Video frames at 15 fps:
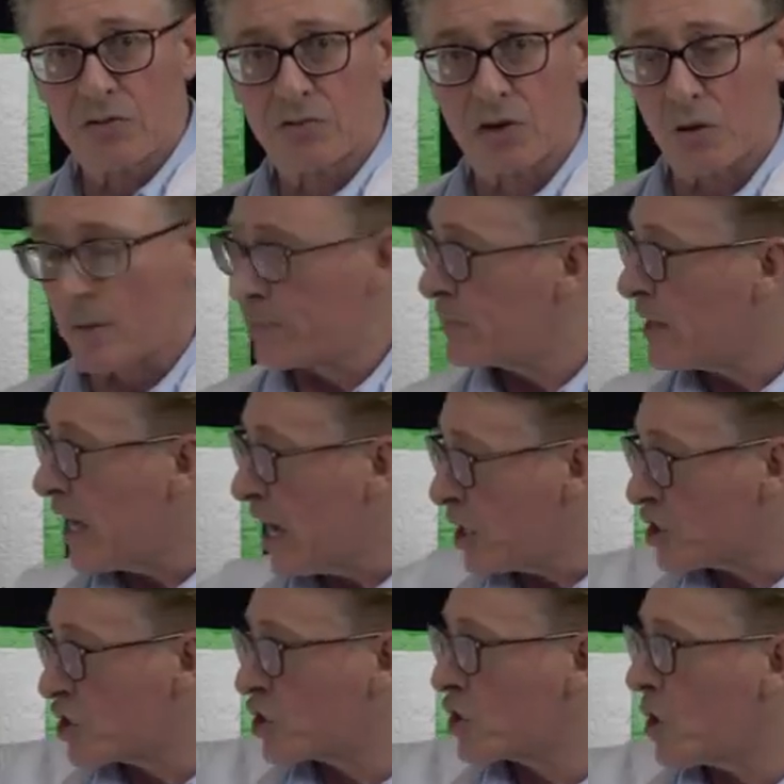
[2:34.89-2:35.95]
you through it
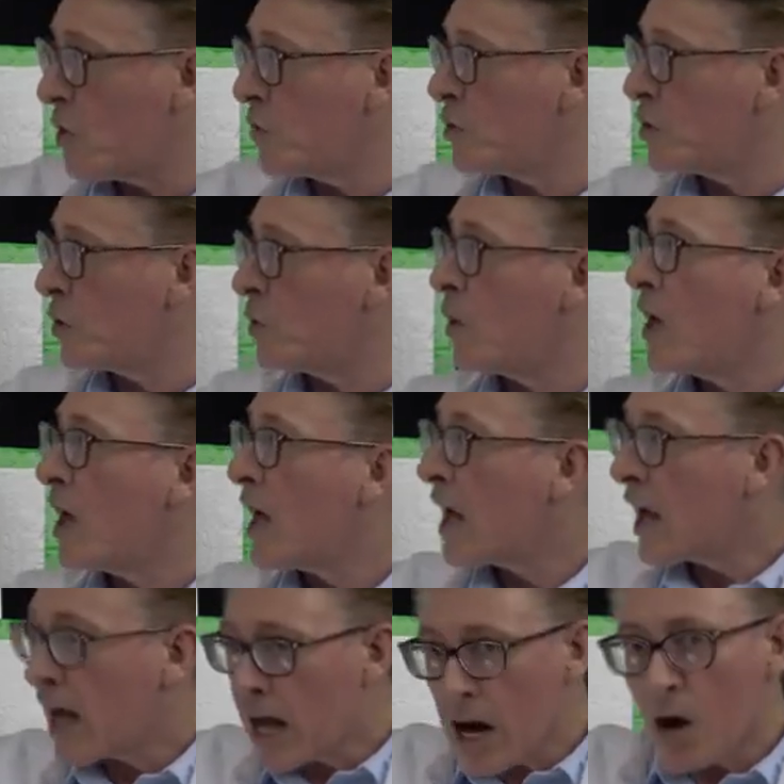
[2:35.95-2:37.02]
and show you
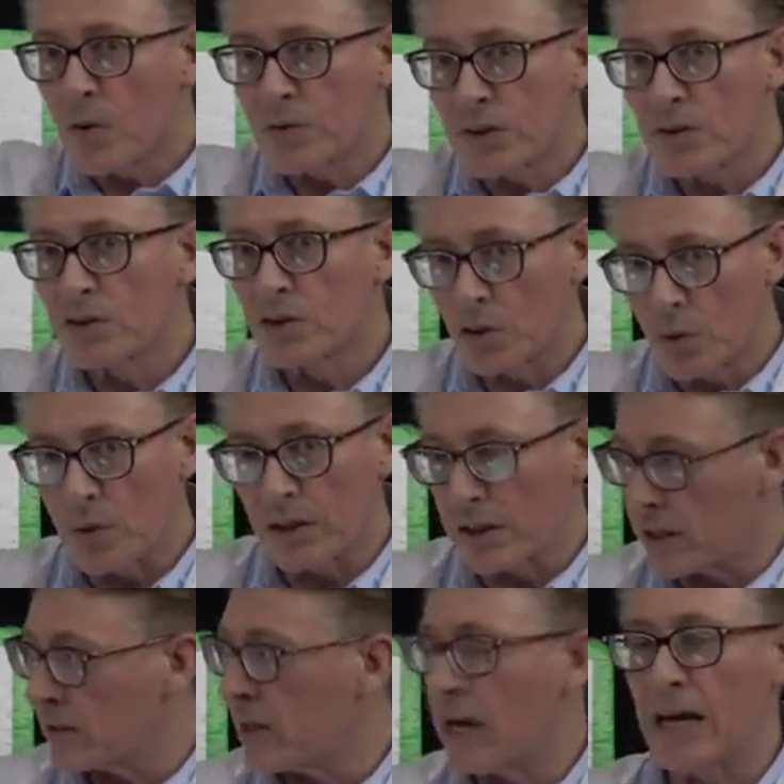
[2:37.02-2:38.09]
how they're
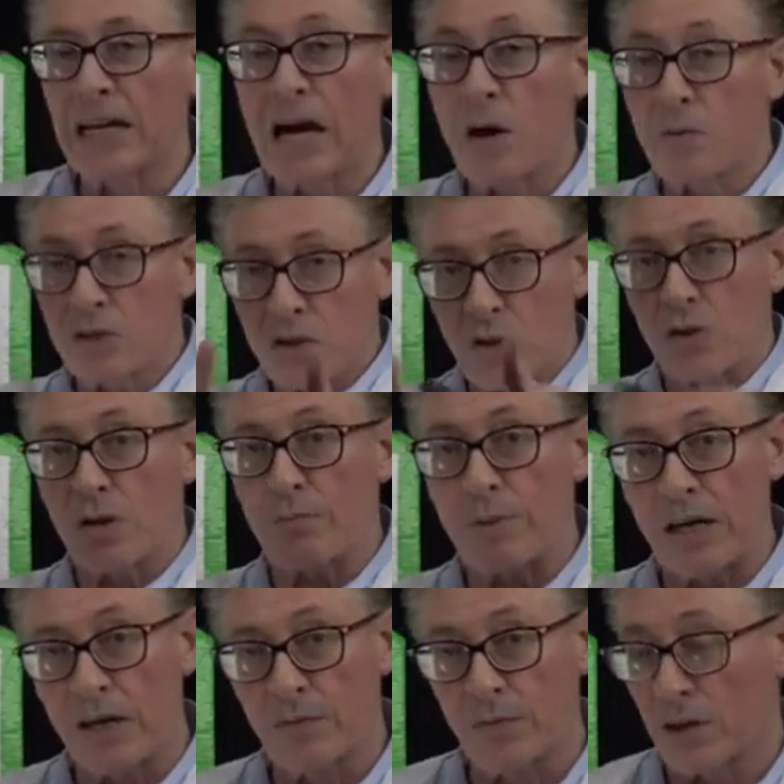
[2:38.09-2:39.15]
doing it and how it's going to
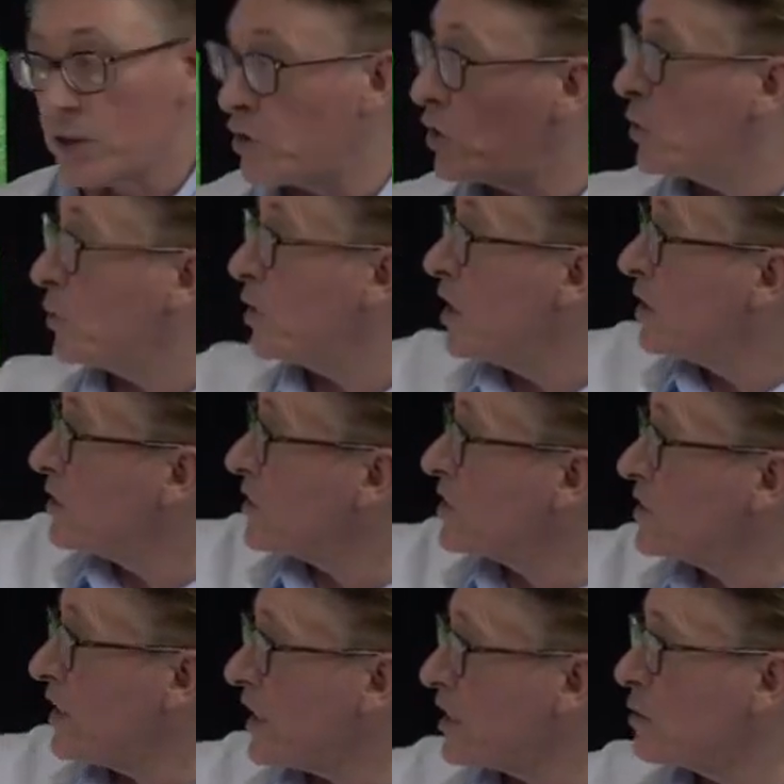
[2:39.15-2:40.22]
benefit you. The
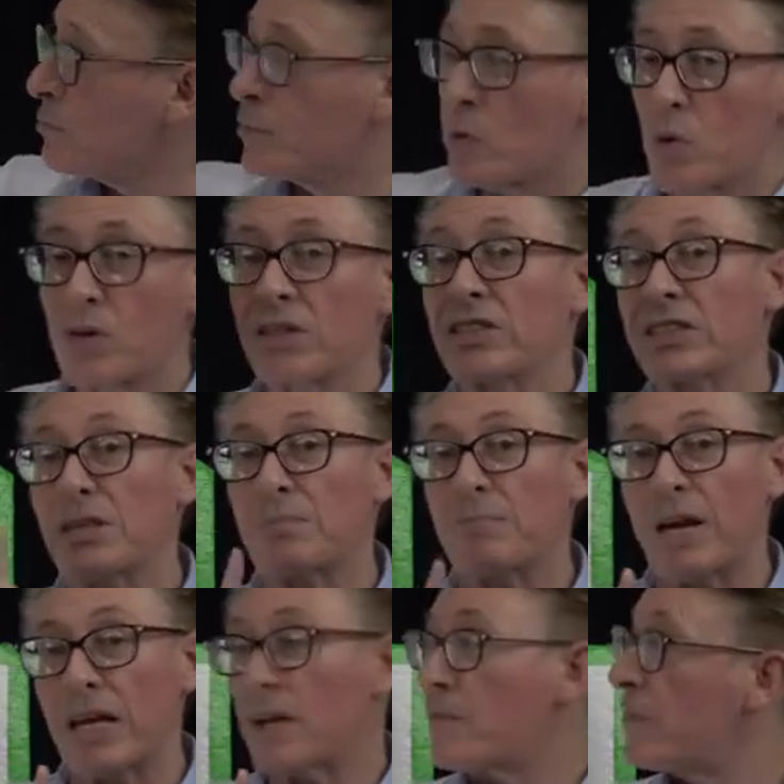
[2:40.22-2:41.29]
second board is the
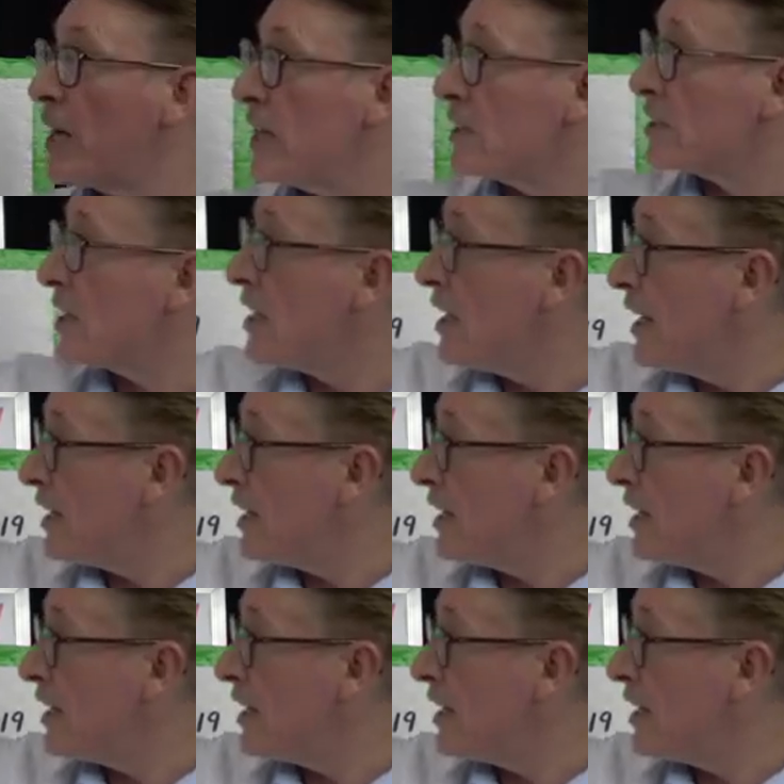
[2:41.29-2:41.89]
main event.